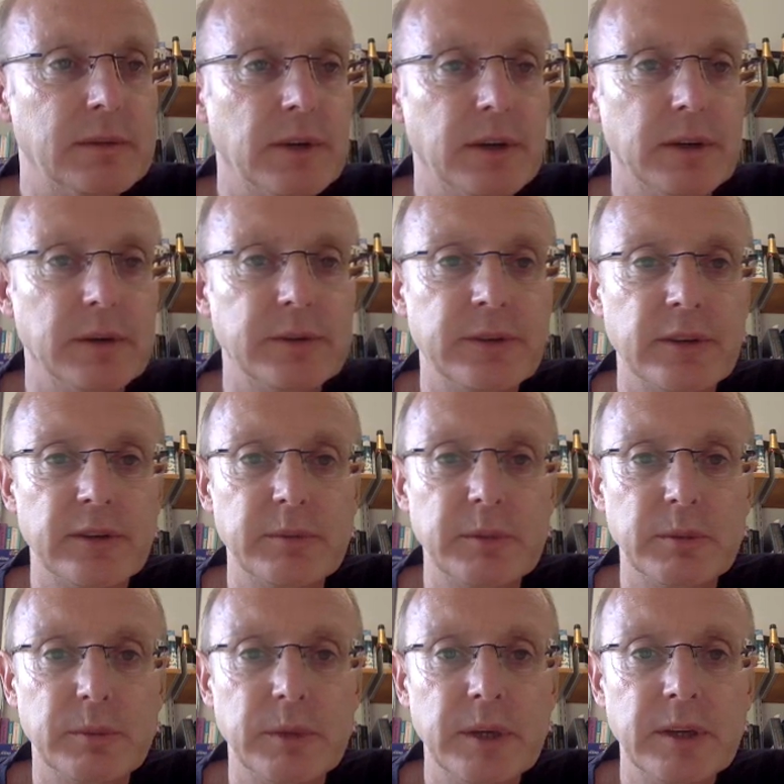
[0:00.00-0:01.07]
I know it sounds a
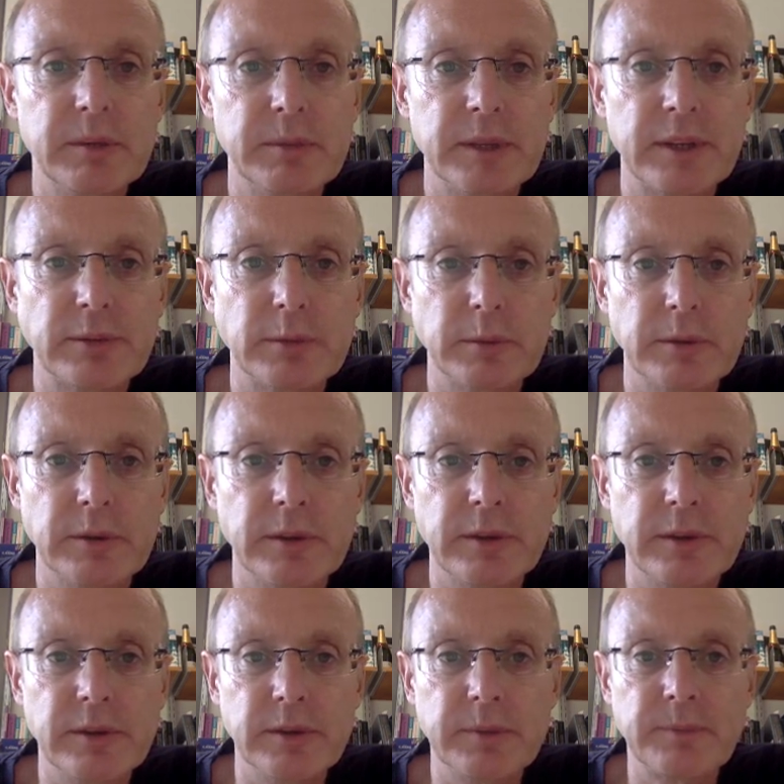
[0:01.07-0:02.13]
bit weird, but that's what we're going
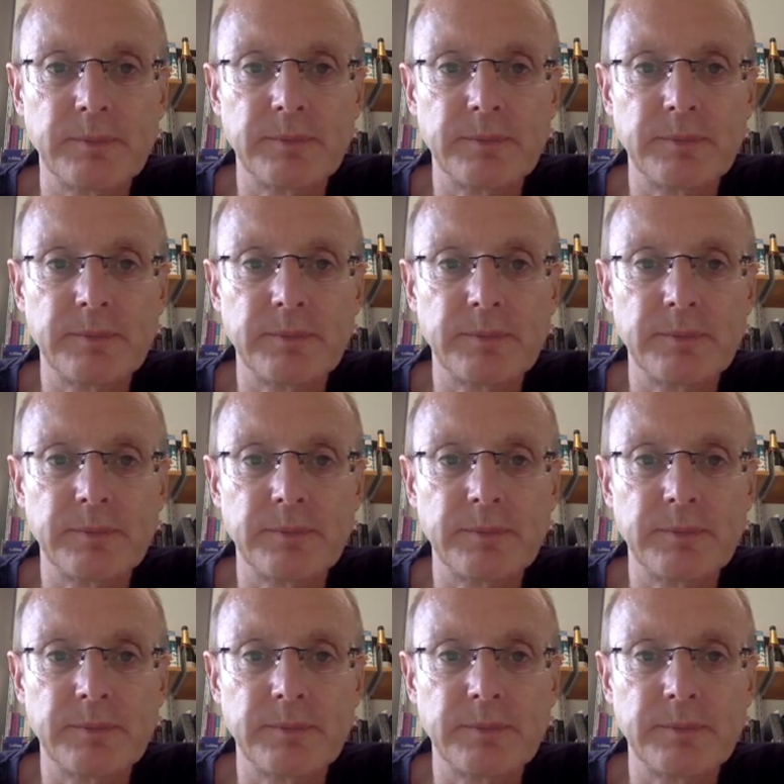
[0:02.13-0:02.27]
to do.